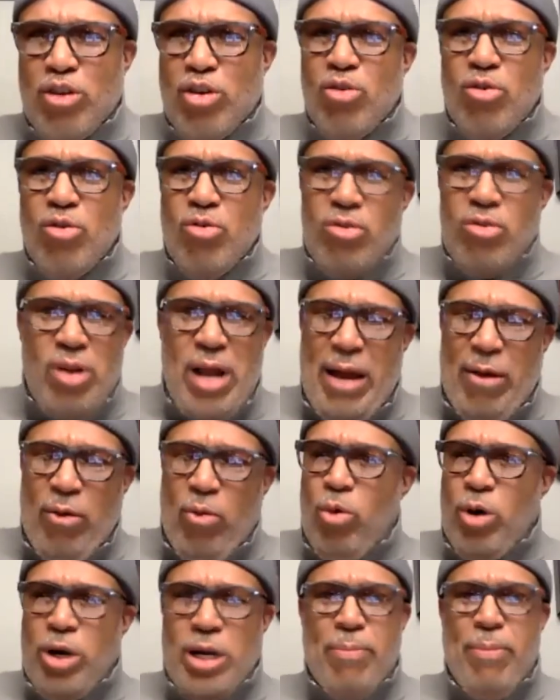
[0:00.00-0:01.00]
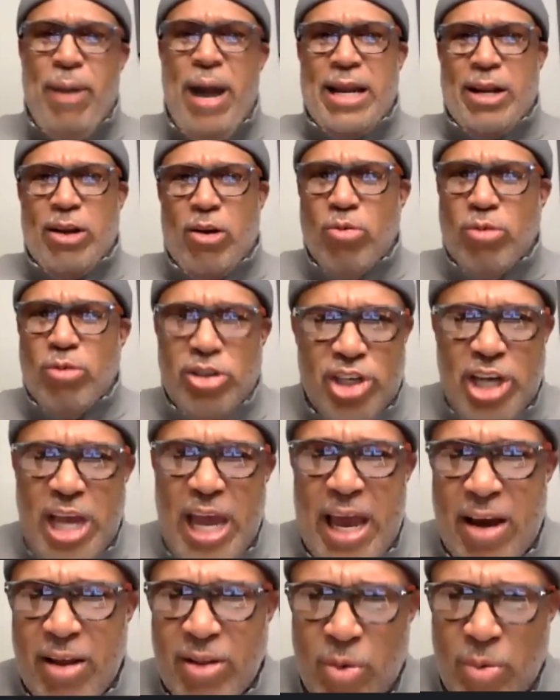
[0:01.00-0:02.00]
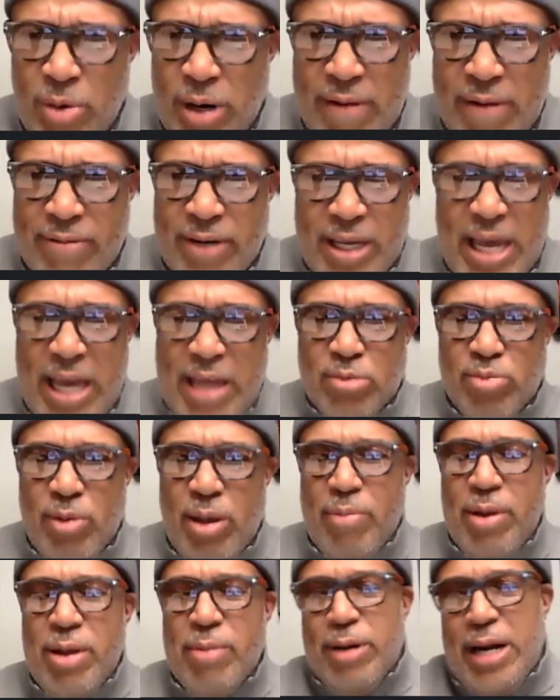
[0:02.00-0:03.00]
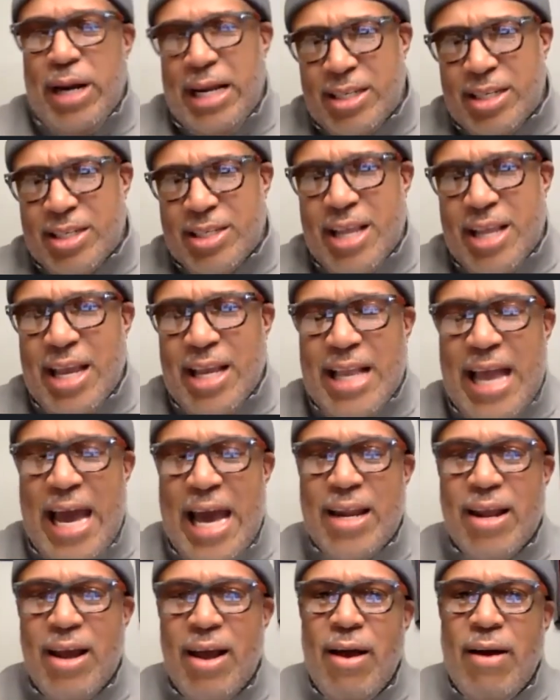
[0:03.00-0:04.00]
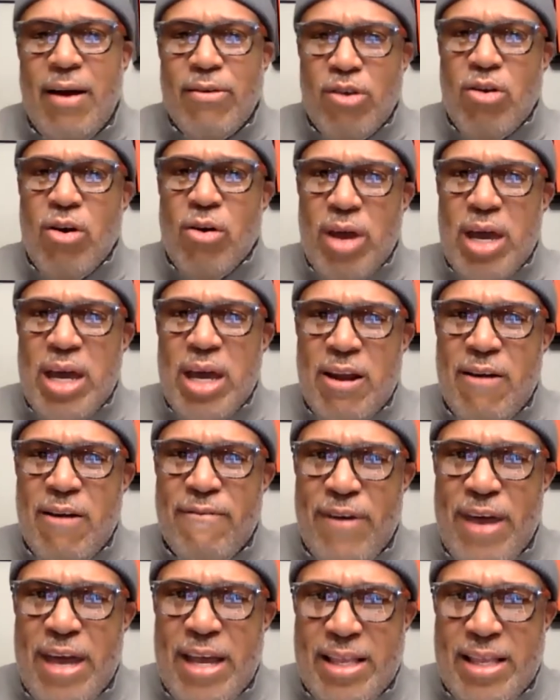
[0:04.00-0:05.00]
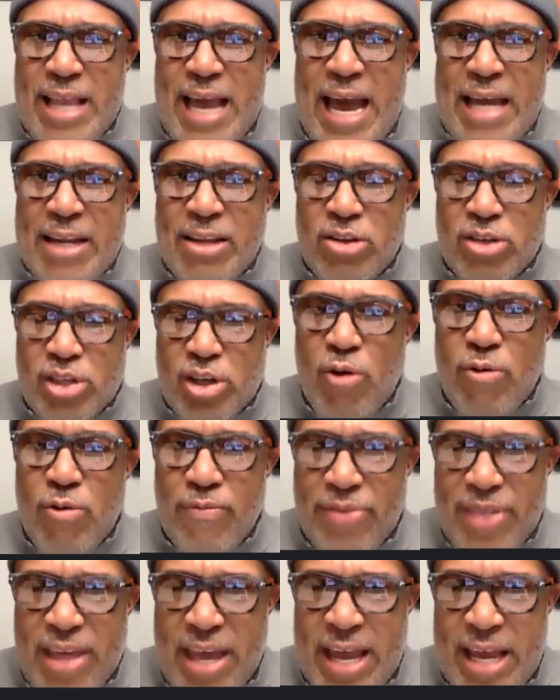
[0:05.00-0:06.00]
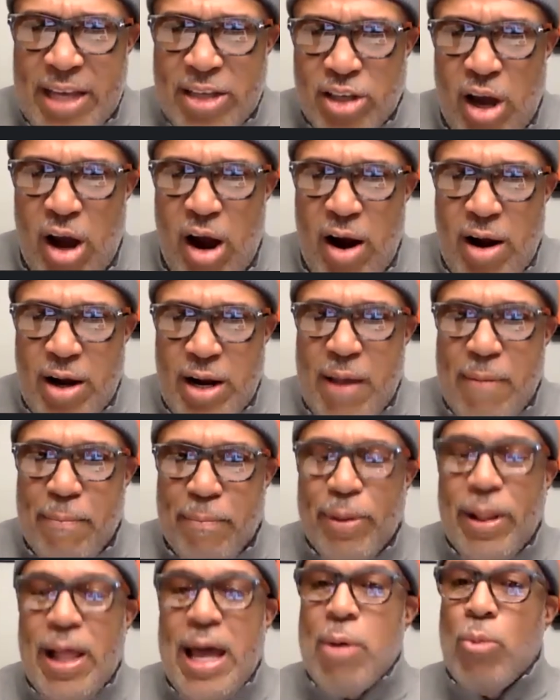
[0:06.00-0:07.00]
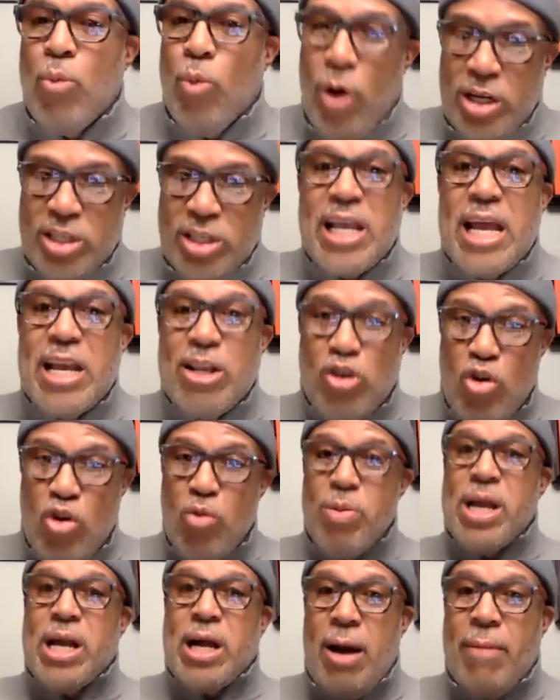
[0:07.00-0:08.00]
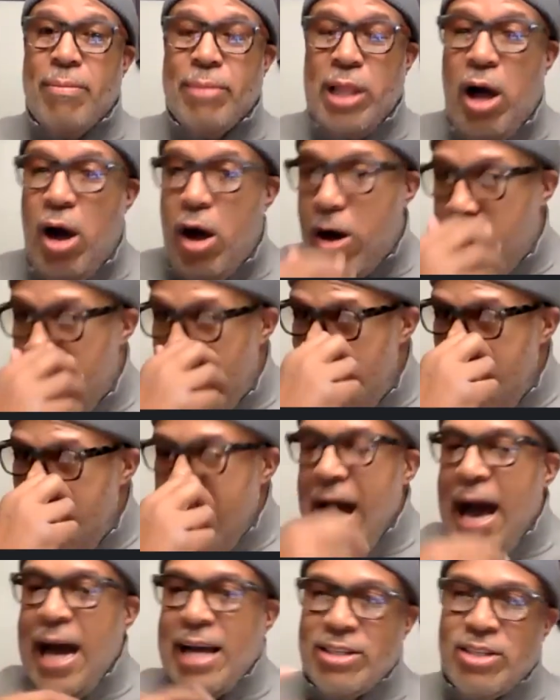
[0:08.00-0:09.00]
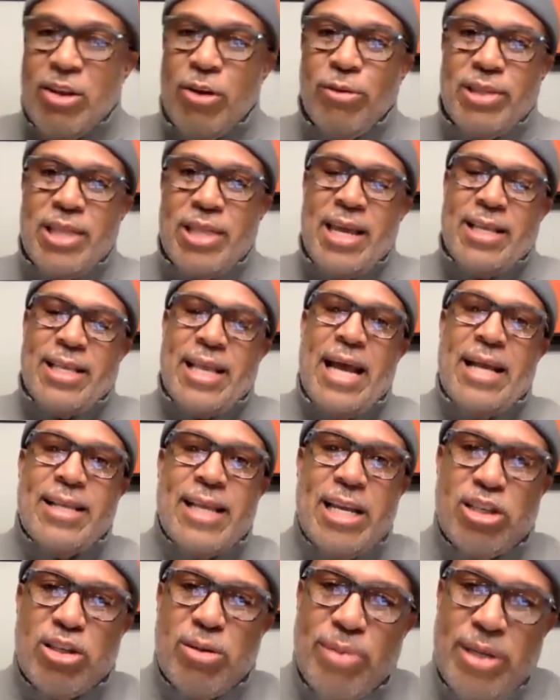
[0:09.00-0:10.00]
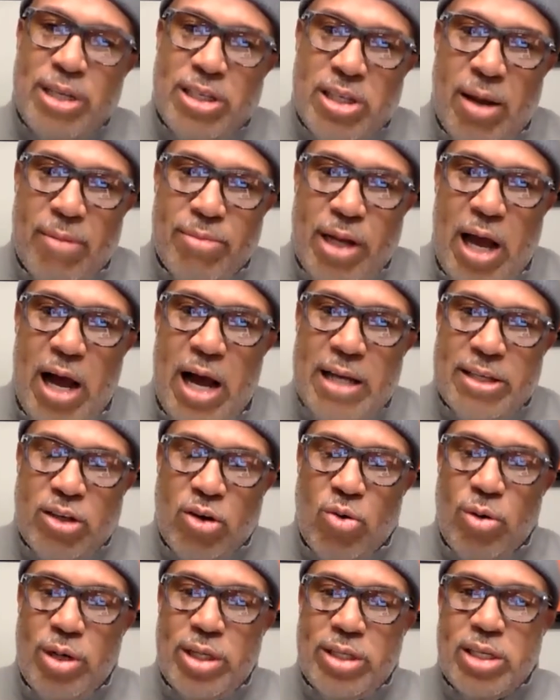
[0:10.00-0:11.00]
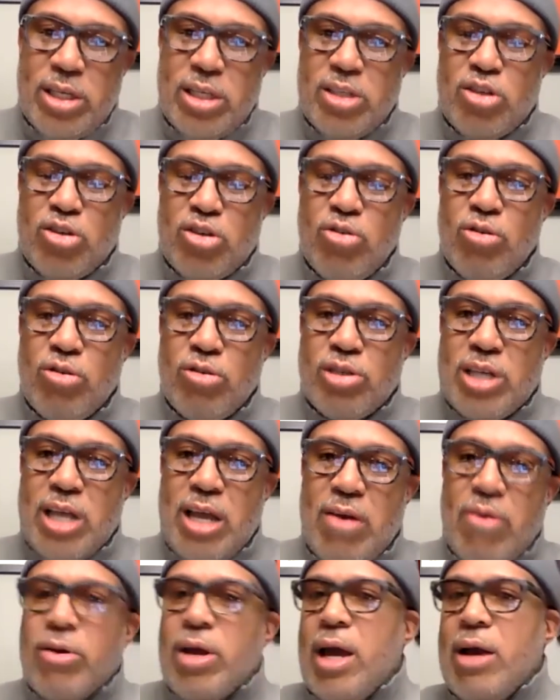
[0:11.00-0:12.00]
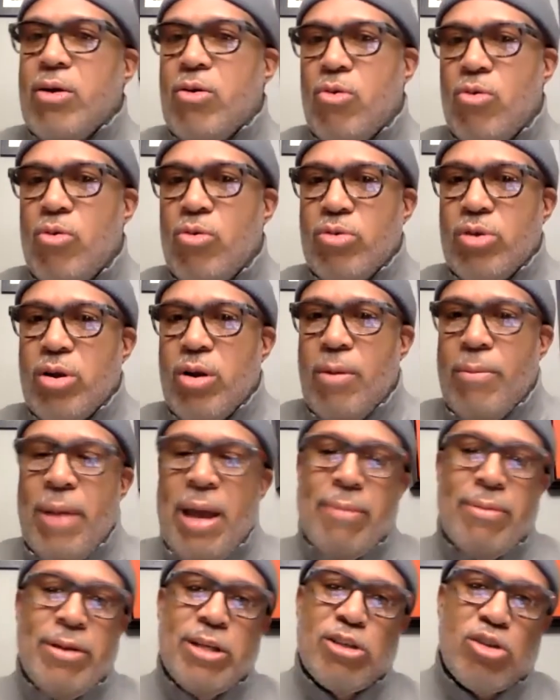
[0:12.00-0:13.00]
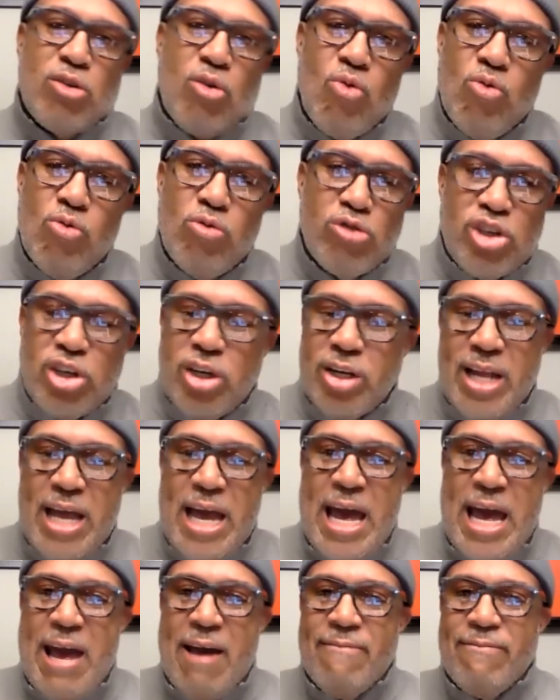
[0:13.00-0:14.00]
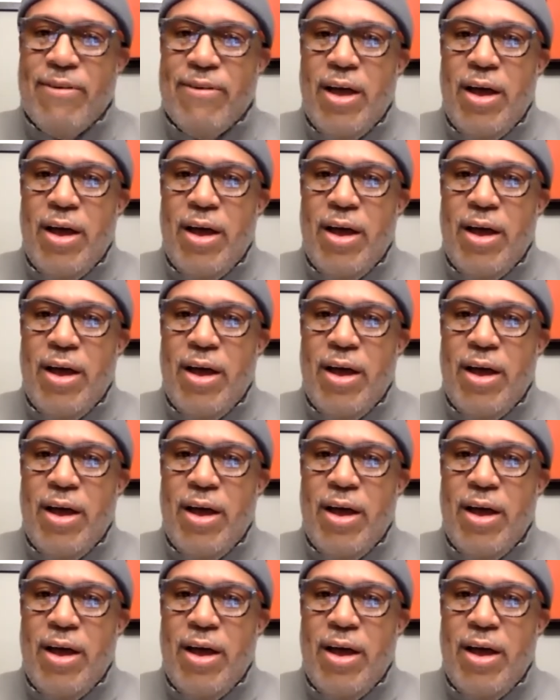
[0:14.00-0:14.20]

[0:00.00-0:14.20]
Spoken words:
to, I don't want anybody to go to jail or whatever the case may be, but I just think that, in the event that certain things aren't in play, once they do become law, I still think that there should be some consequences to say, okay, cool, maybe the school shouldn't have,